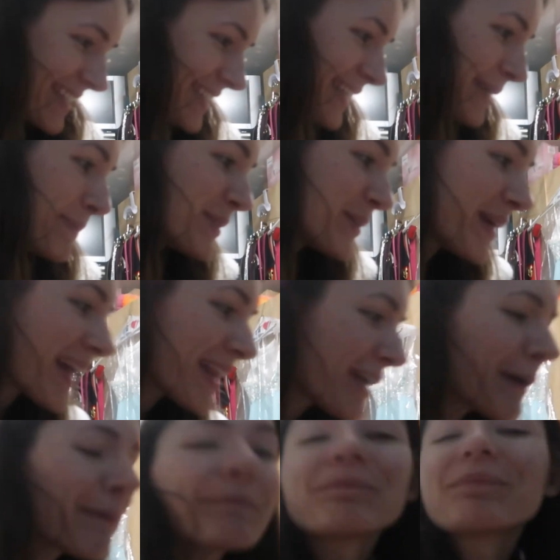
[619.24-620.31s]
sleep
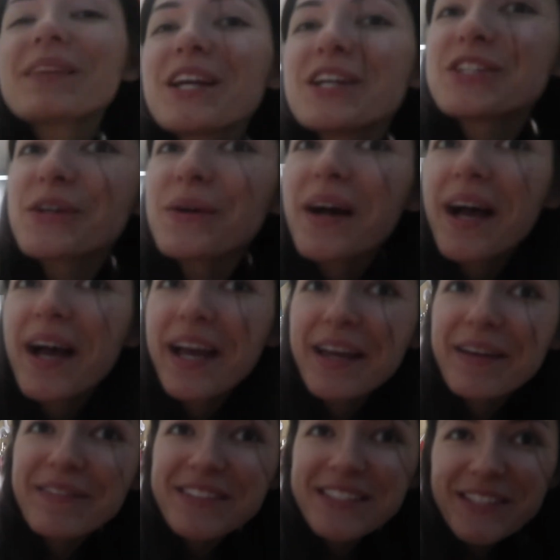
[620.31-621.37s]
together. So
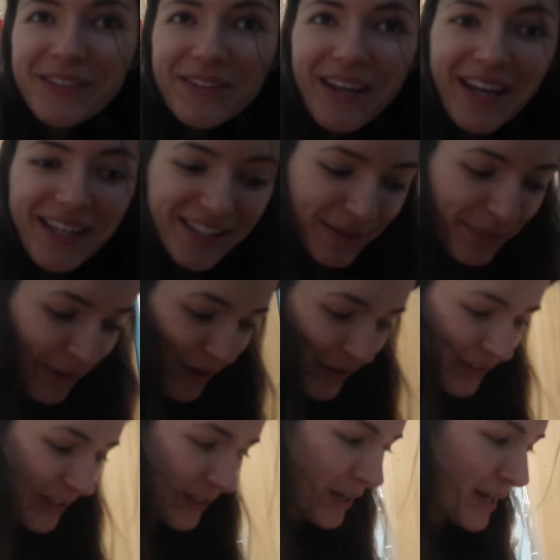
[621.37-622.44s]
I will see you guys tomorrow.
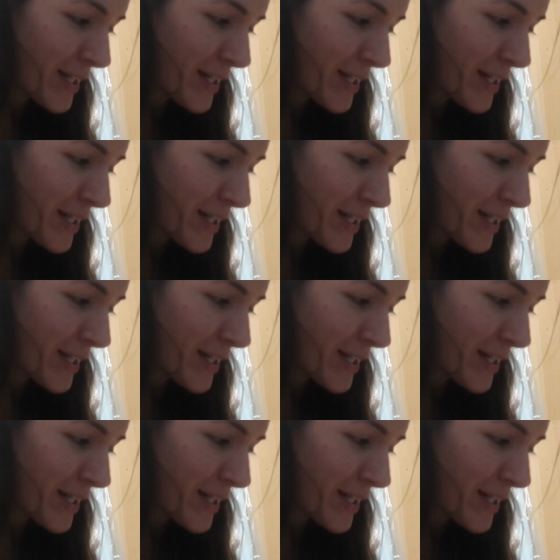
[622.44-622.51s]
Thank you